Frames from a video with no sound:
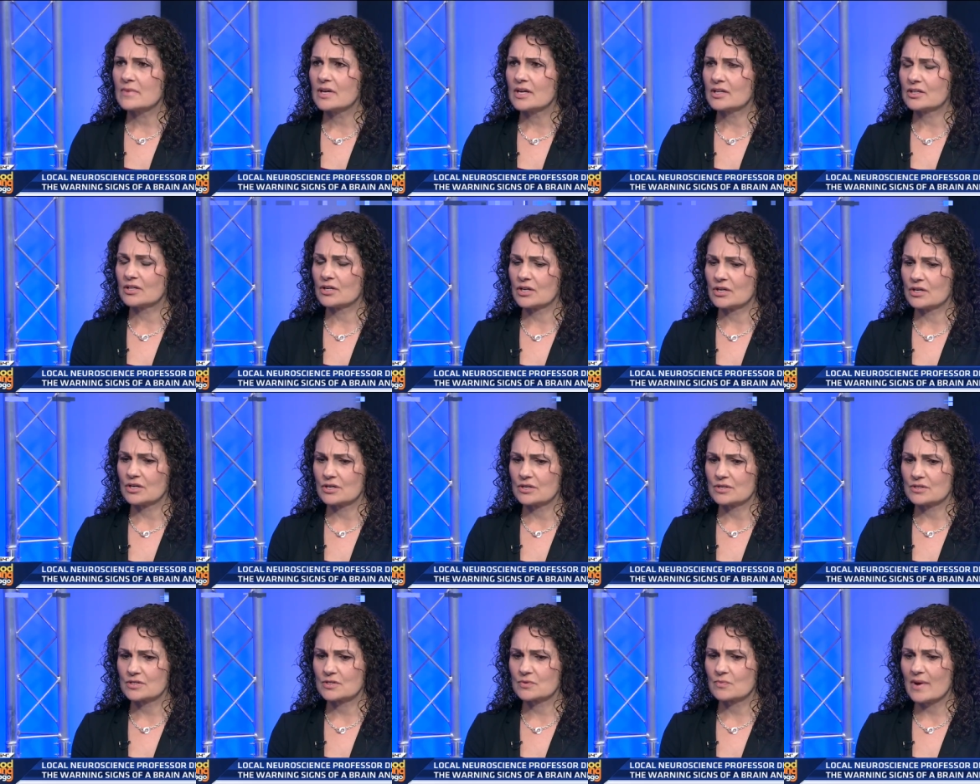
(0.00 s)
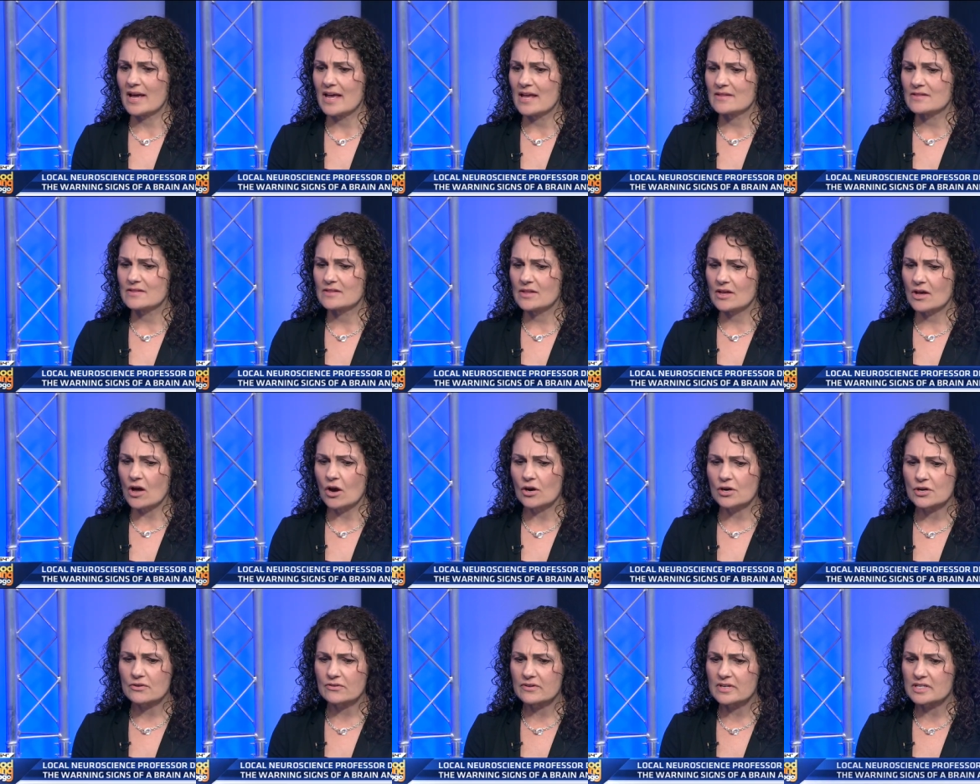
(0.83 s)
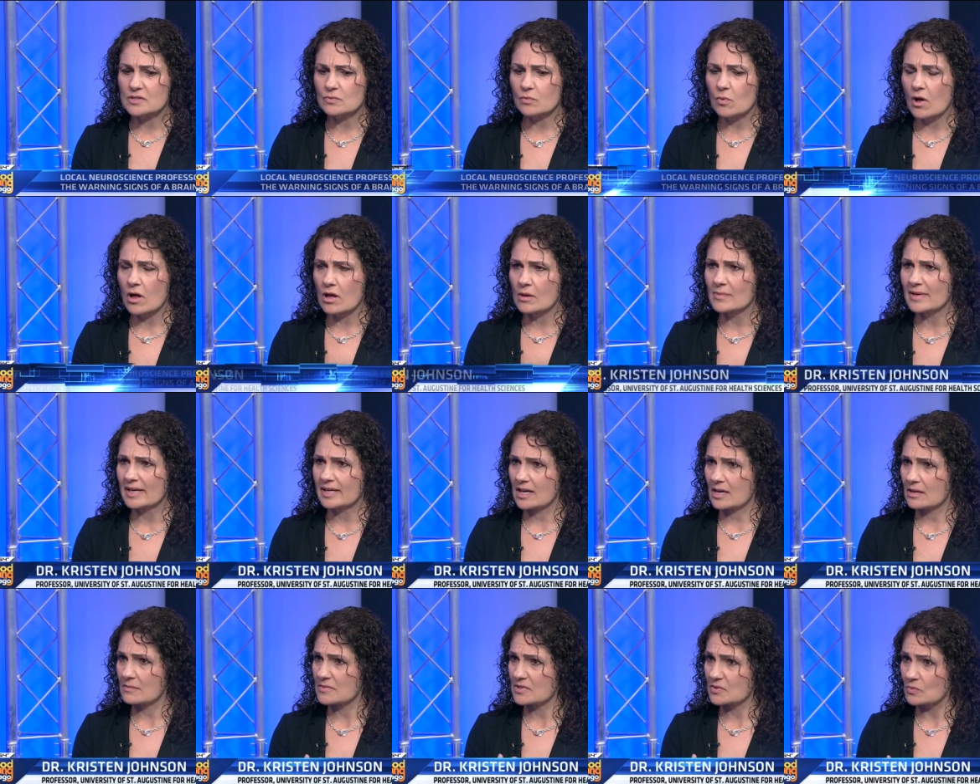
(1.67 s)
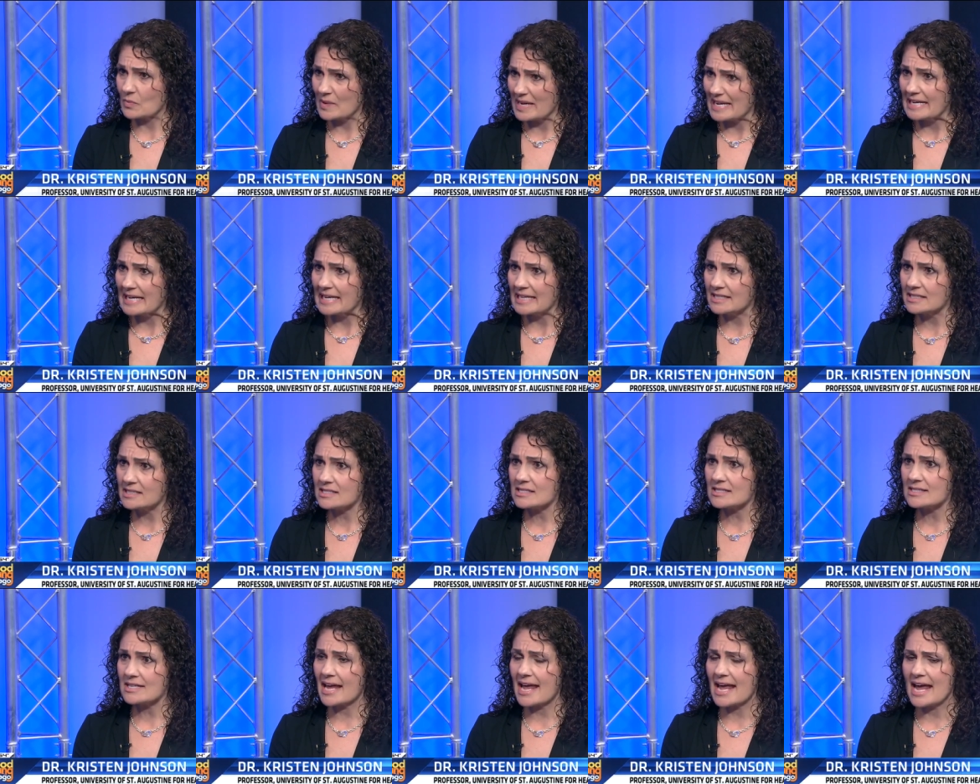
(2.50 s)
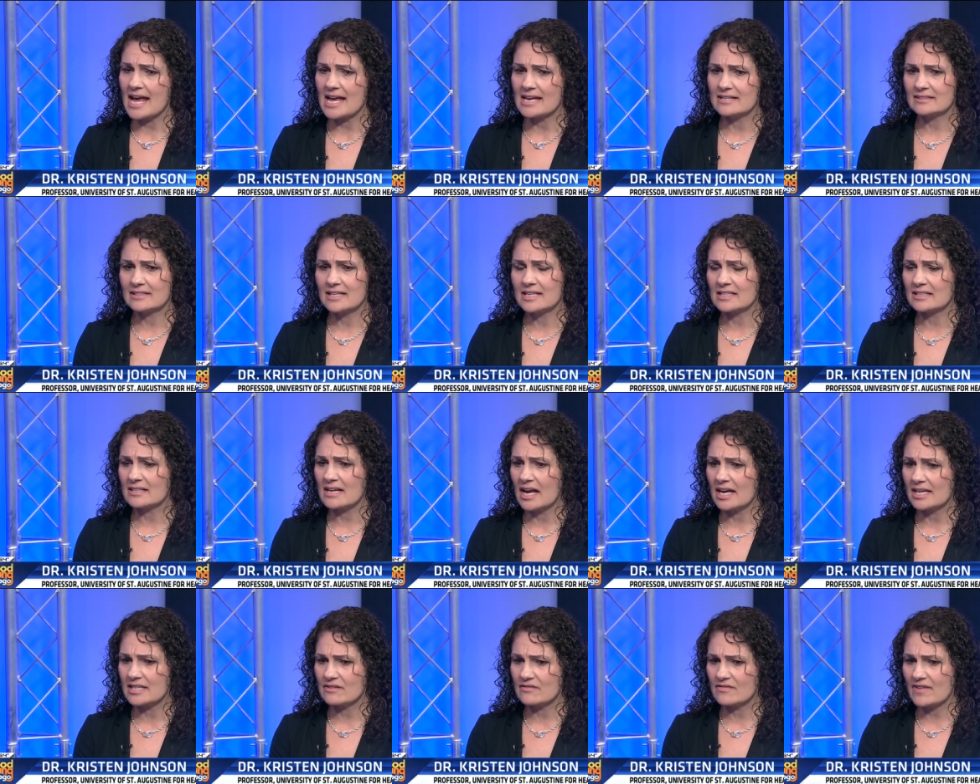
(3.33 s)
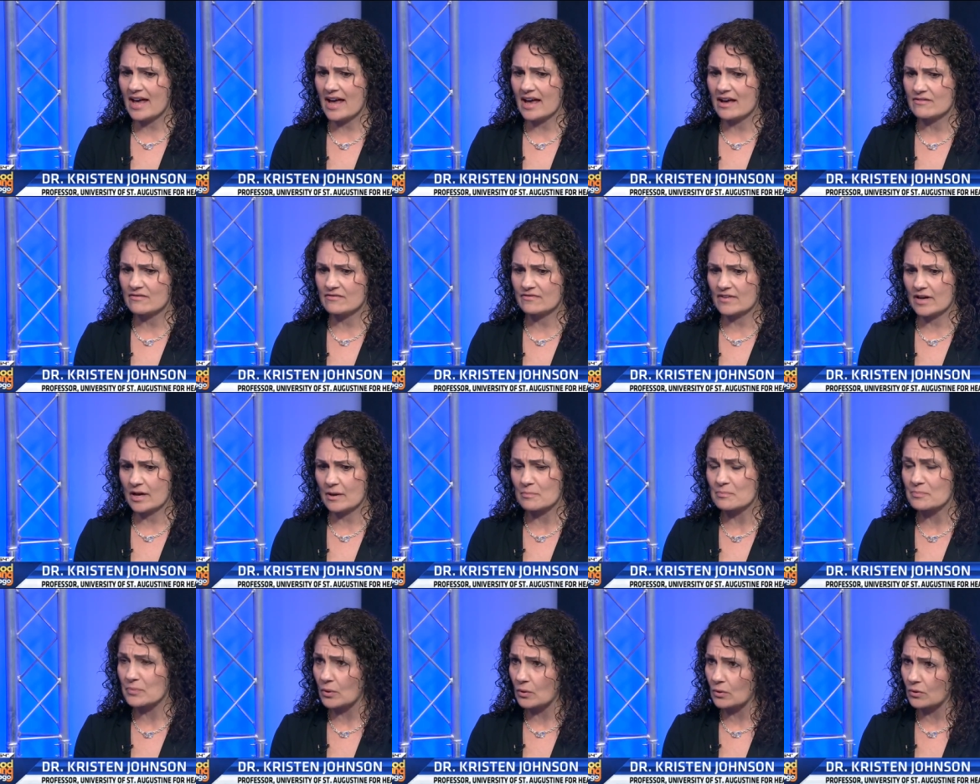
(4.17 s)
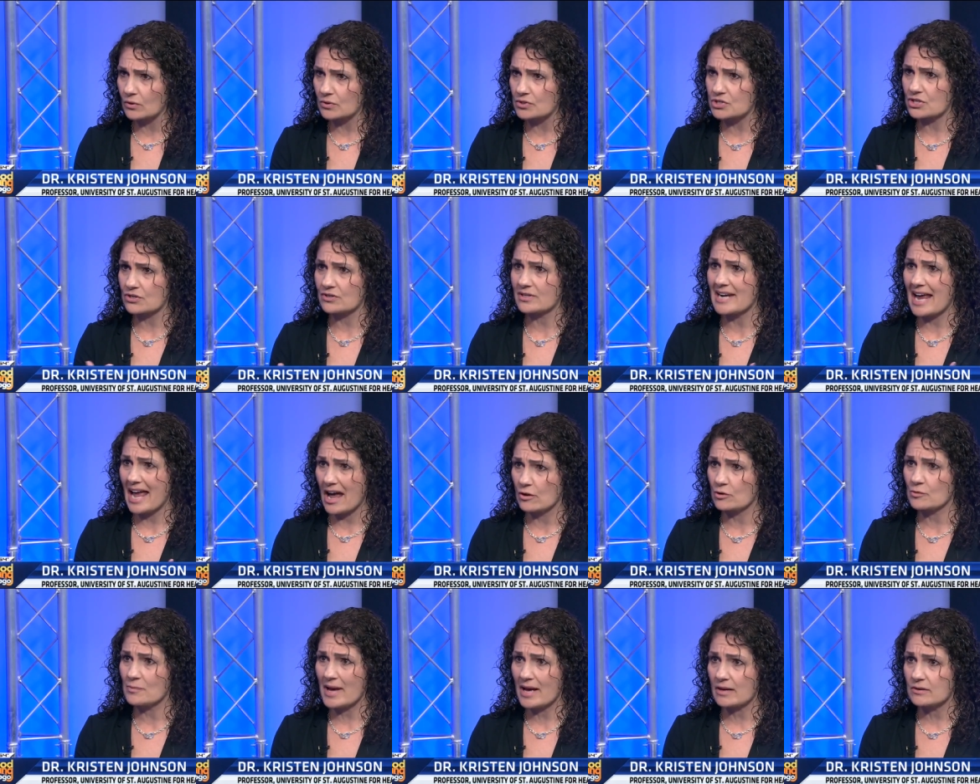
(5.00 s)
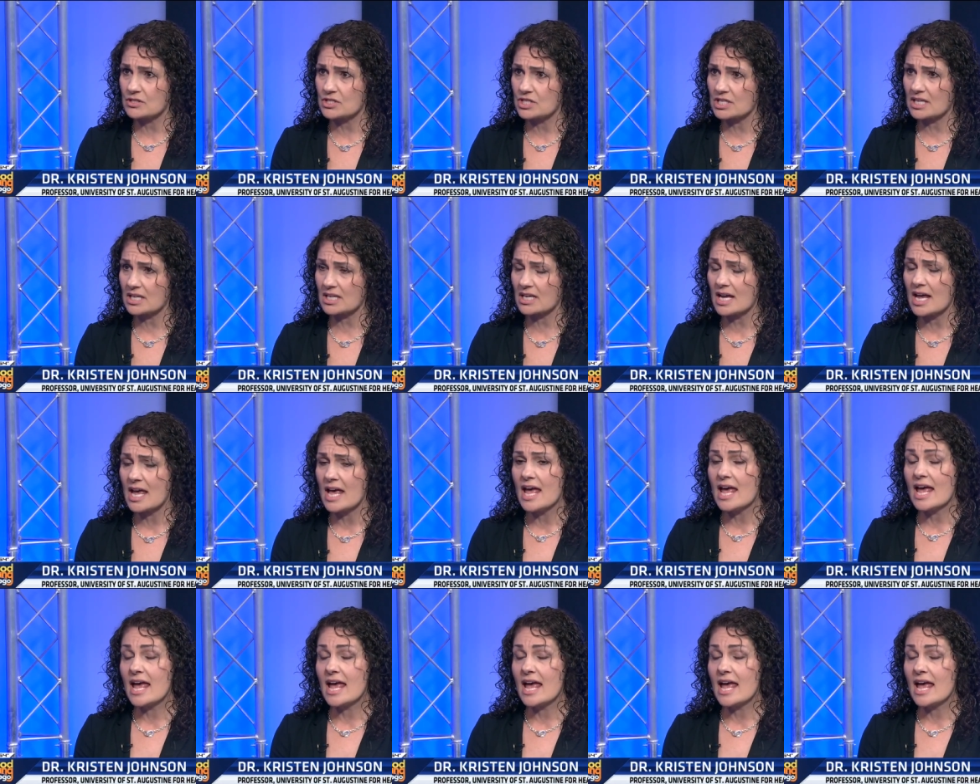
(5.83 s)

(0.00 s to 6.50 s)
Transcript: occurs when the artery's wall becomes weakened and can kind of have a bulge or an outpouching.